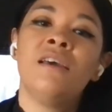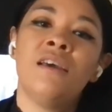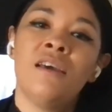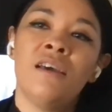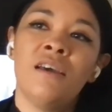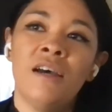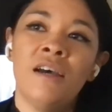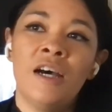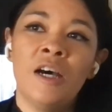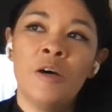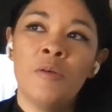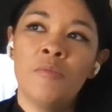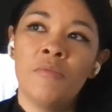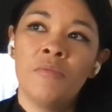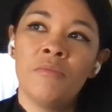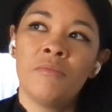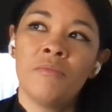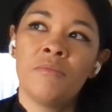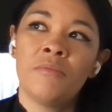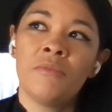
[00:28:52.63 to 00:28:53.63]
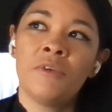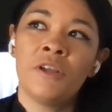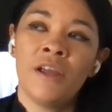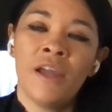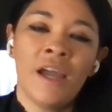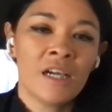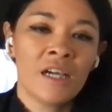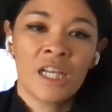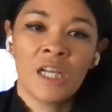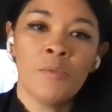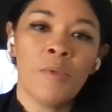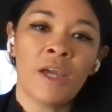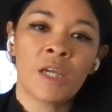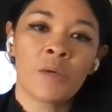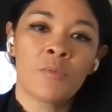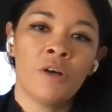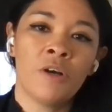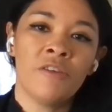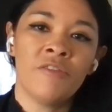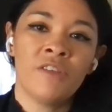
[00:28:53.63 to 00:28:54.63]
how can I
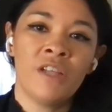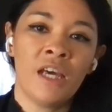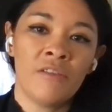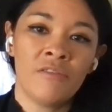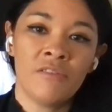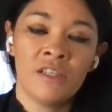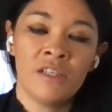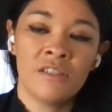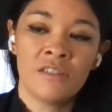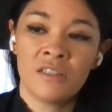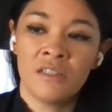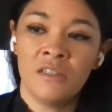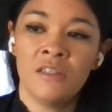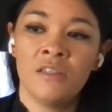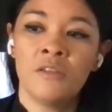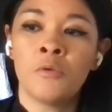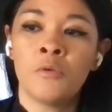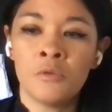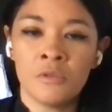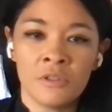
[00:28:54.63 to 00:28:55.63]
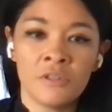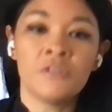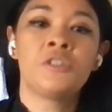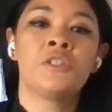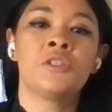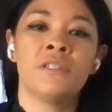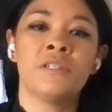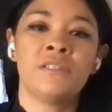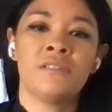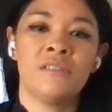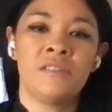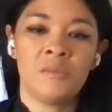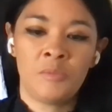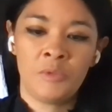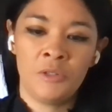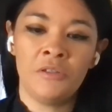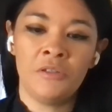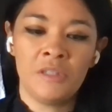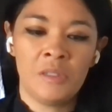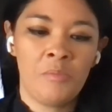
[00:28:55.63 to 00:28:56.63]
make a profit out of this, and all your choices are
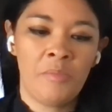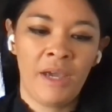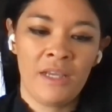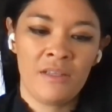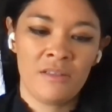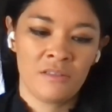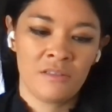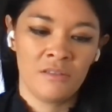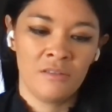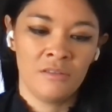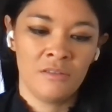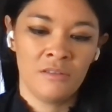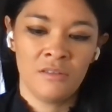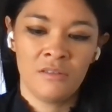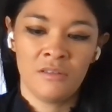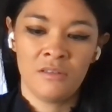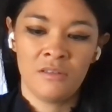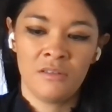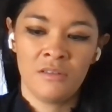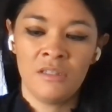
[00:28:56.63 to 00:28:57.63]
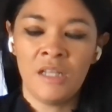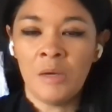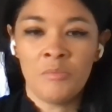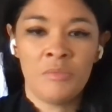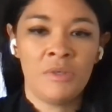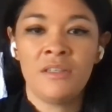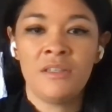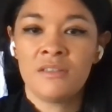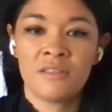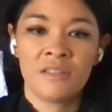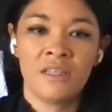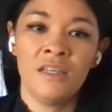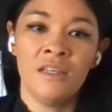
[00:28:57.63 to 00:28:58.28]
purely based on numbers.